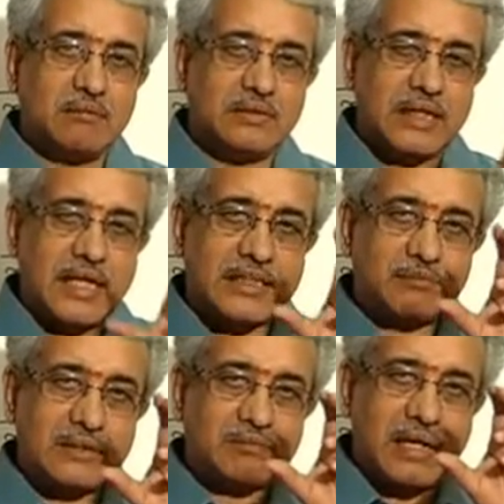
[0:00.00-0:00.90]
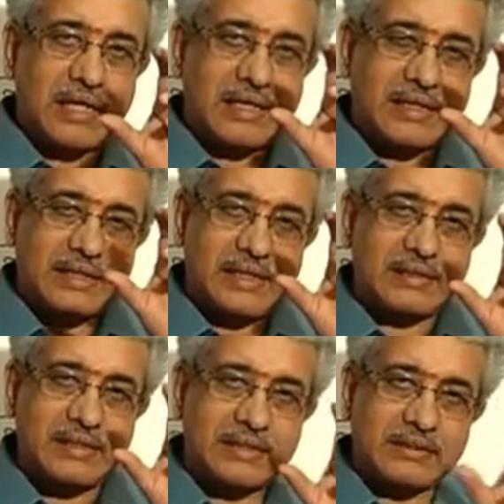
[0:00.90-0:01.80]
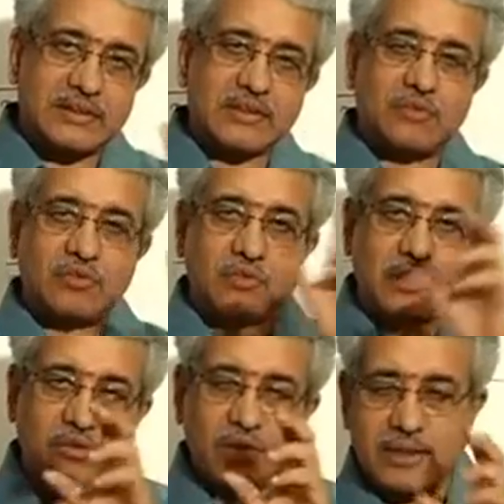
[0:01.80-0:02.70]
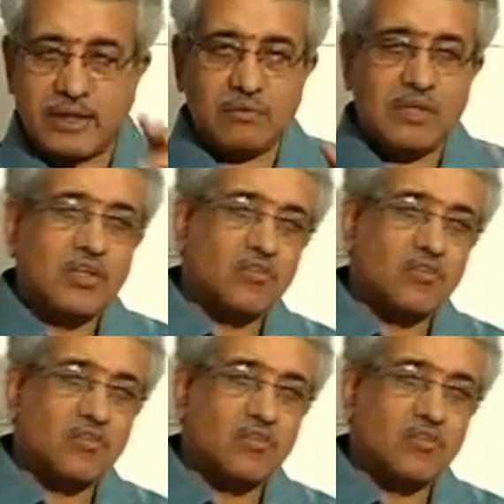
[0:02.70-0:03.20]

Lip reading: means as much matter contained in that is equal to 1 kilogram,